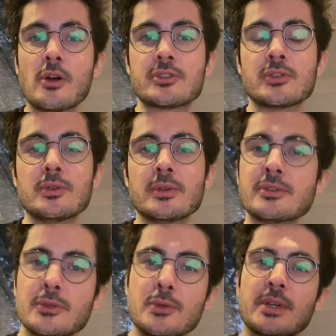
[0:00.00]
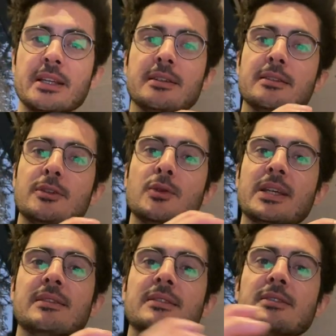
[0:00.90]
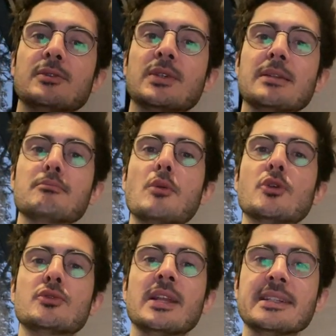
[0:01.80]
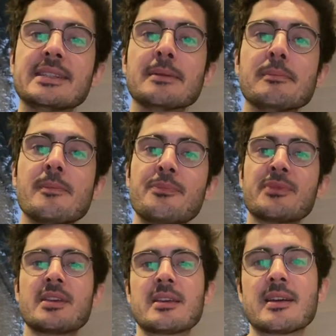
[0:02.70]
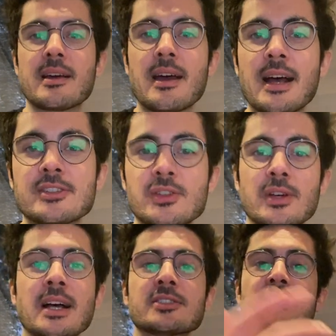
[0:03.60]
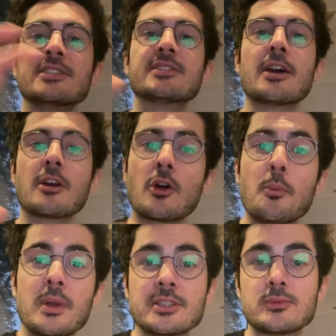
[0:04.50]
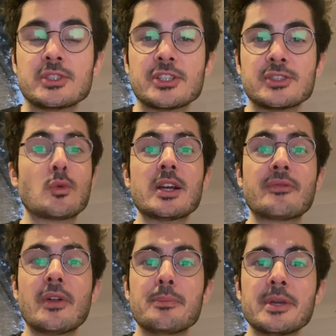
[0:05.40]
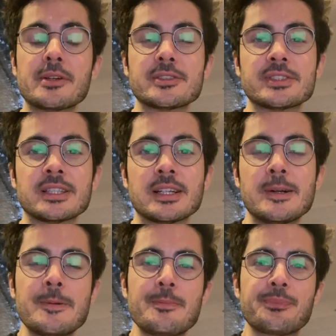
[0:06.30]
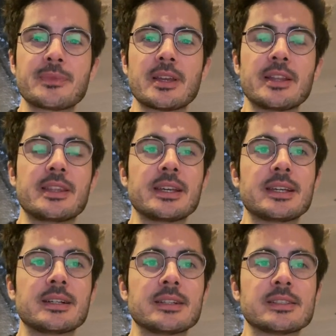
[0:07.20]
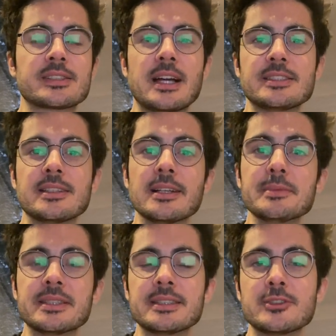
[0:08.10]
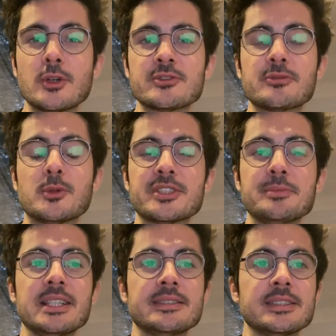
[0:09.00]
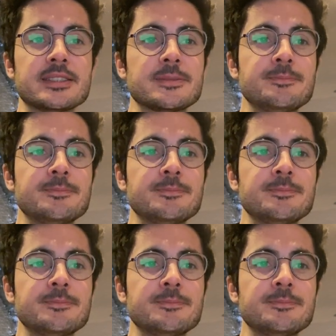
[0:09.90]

So so you can you can you can modulate them uh, as a, as an entire complex, which is quite fun because uh, I think uh, sky is the limit in terms of possibilities.